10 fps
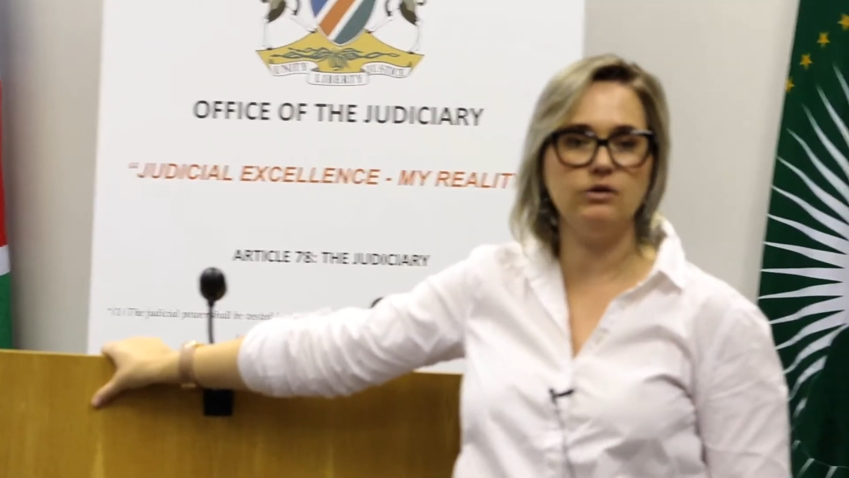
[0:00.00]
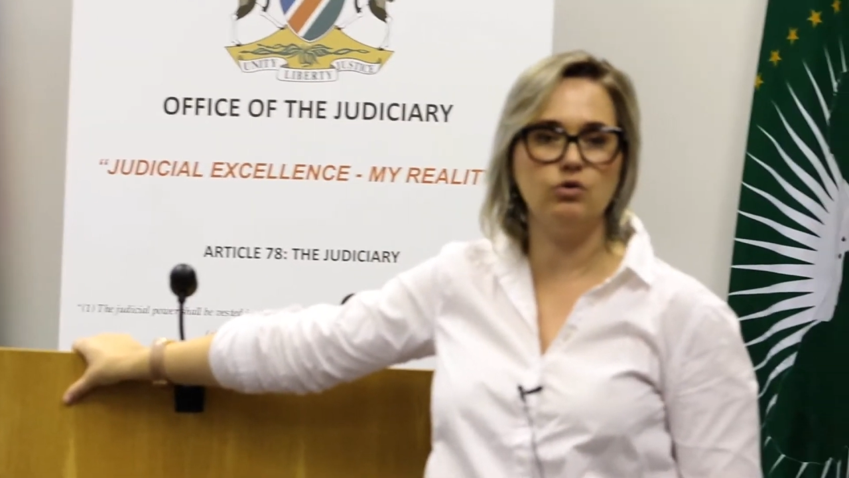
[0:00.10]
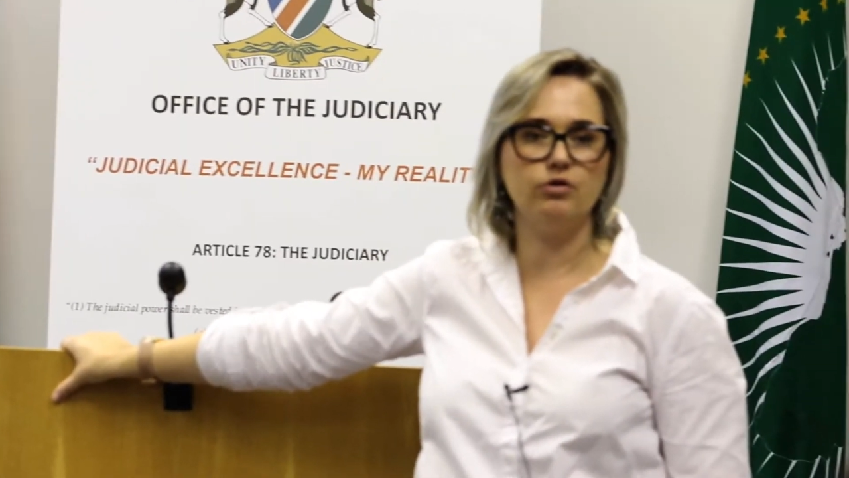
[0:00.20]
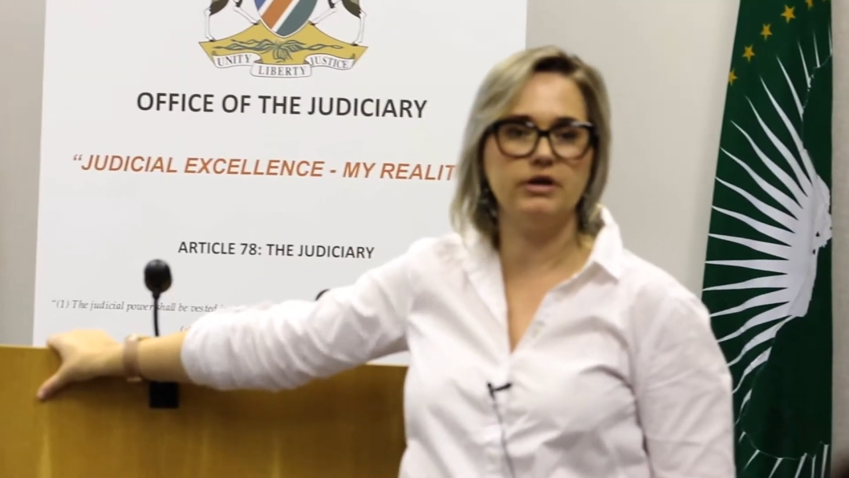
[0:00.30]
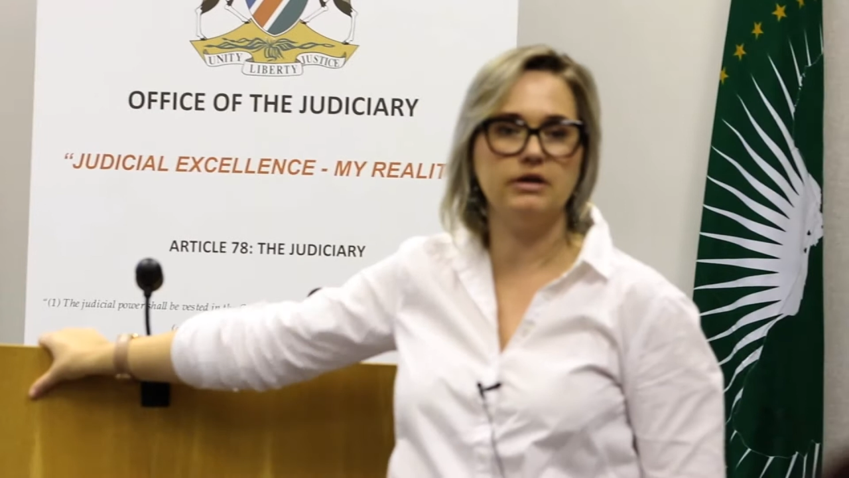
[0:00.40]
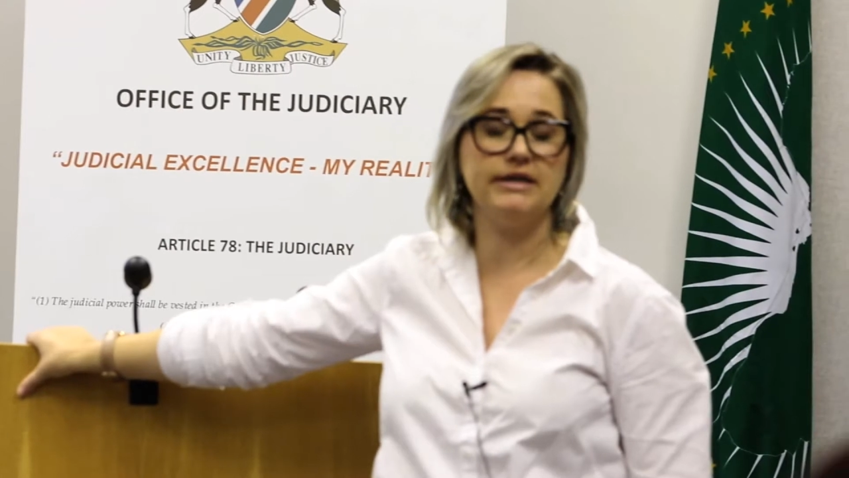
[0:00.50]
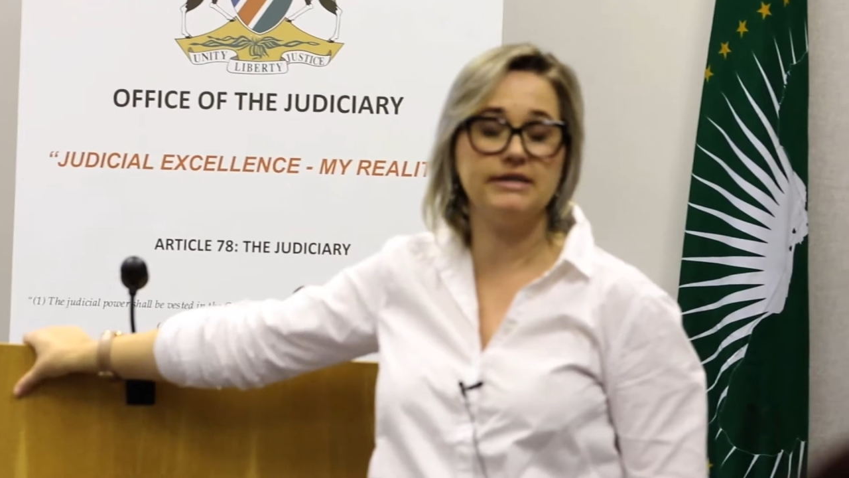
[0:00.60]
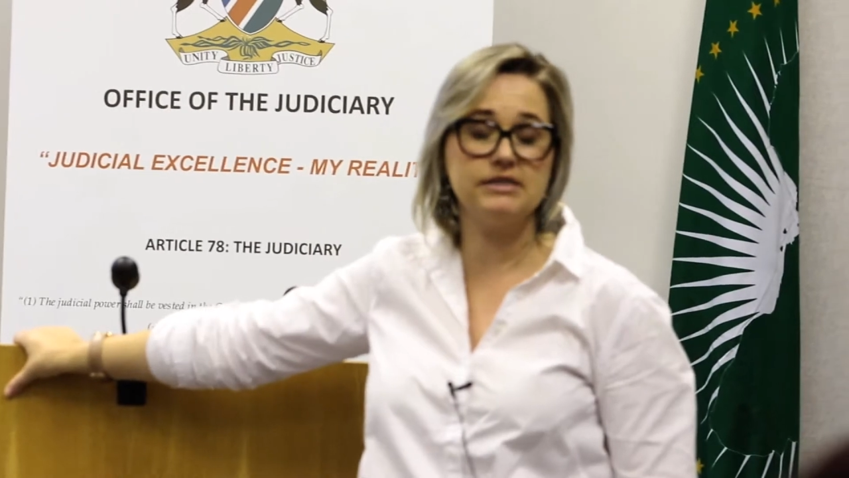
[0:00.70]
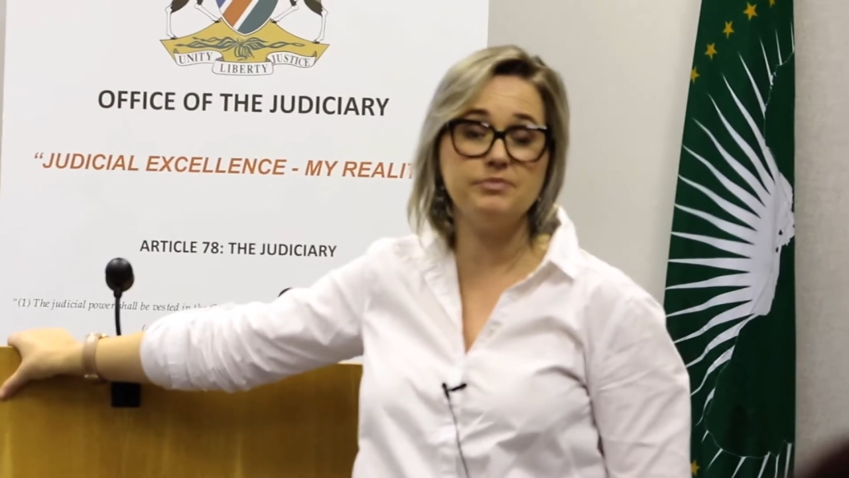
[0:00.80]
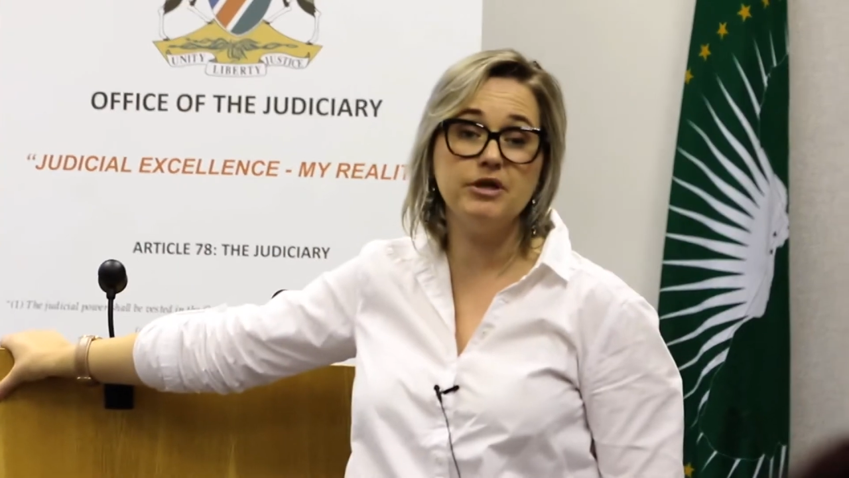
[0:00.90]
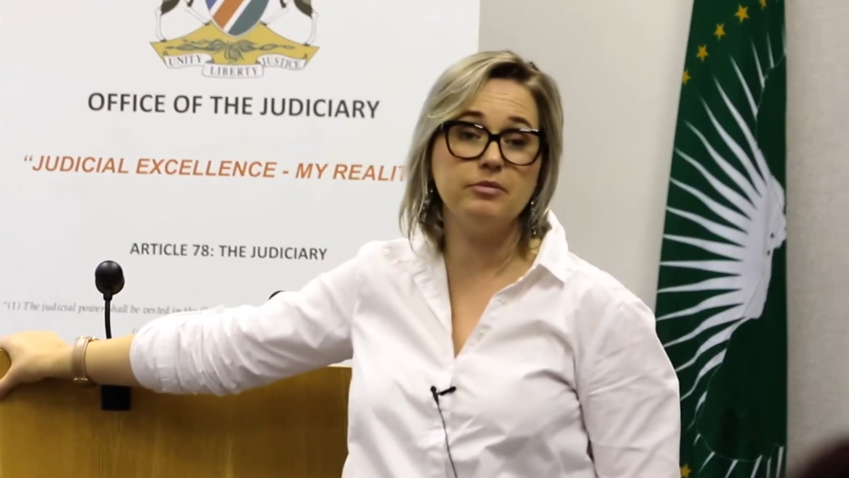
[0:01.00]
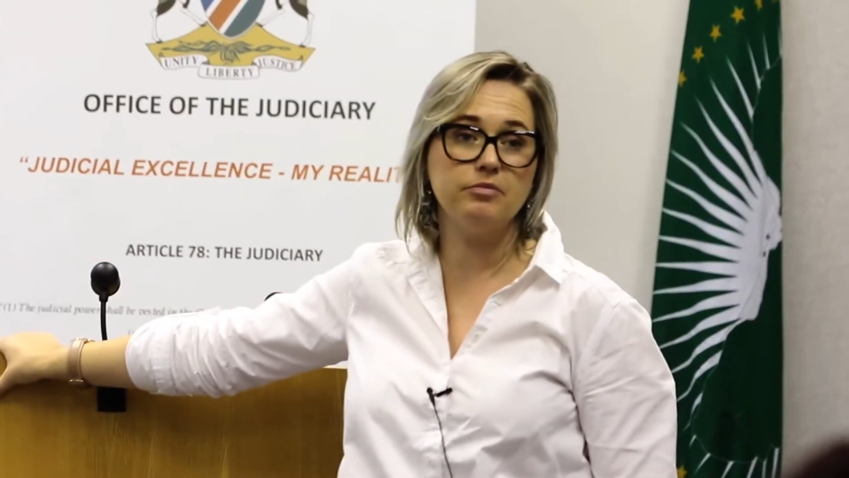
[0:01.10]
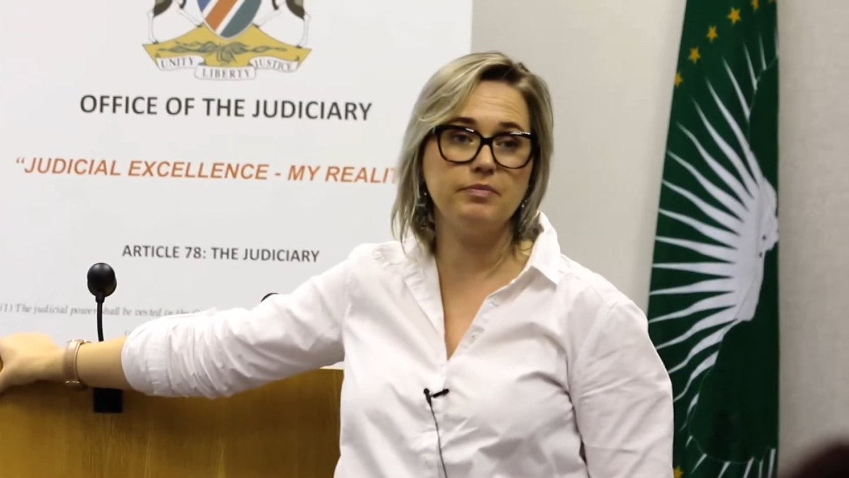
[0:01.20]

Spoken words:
or an excipiable